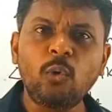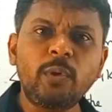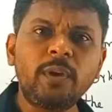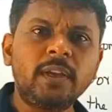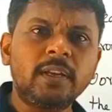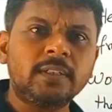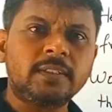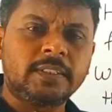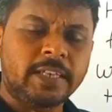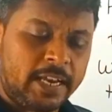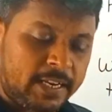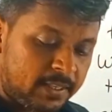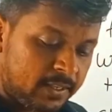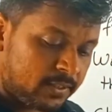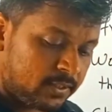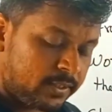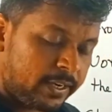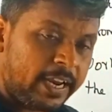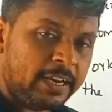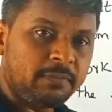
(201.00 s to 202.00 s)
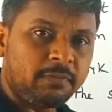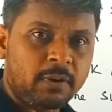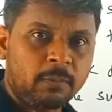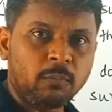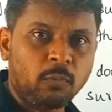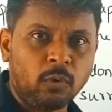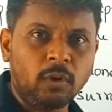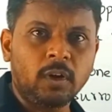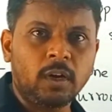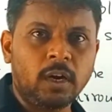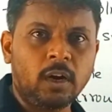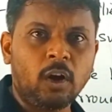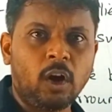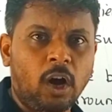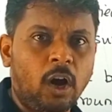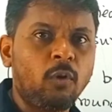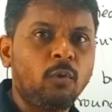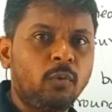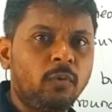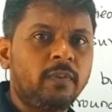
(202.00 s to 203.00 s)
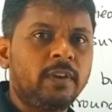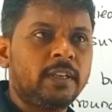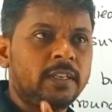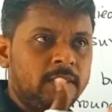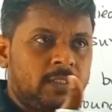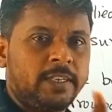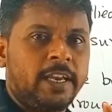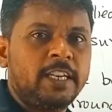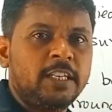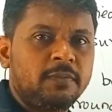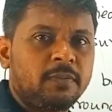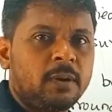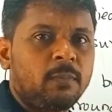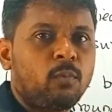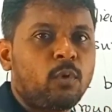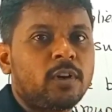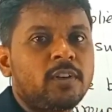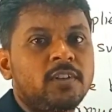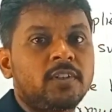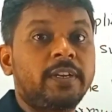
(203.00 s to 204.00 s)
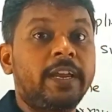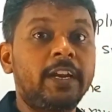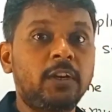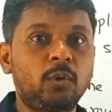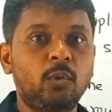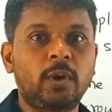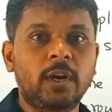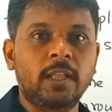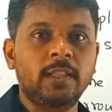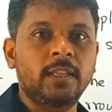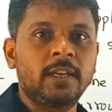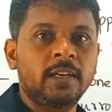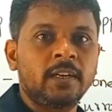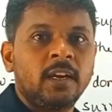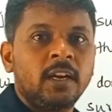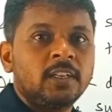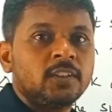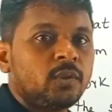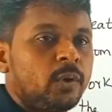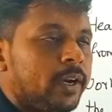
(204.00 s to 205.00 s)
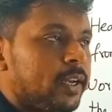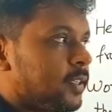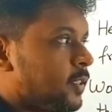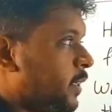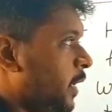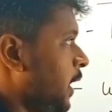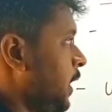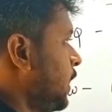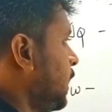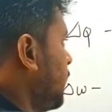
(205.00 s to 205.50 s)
we change the state from one state to another? So let us take